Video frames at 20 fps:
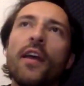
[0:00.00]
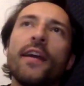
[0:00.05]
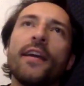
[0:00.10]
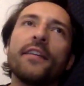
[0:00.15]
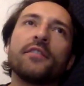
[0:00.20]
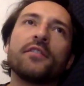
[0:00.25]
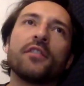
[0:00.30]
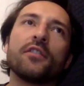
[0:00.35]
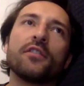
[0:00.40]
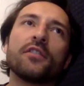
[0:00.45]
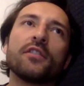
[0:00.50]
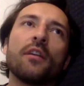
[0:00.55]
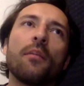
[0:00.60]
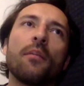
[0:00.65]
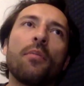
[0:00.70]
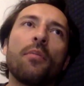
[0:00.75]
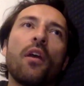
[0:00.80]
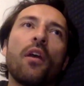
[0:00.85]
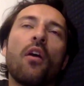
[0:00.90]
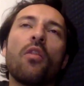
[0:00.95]
Is there
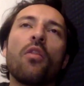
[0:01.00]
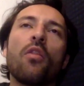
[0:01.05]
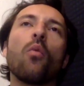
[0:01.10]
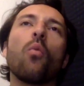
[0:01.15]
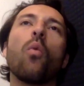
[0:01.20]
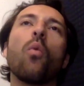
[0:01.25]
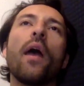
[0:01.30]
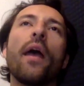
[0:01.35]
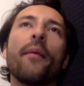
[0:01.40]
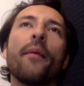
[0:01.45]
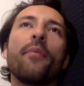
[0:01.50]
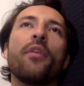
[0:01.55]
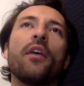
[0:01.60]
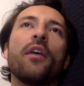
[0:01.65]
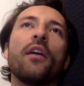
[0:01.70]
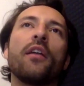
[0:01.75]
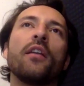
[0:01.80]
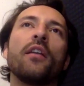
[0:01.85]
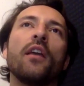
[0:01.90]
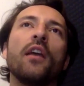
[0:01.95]
something on the web
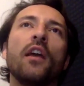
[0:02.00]
that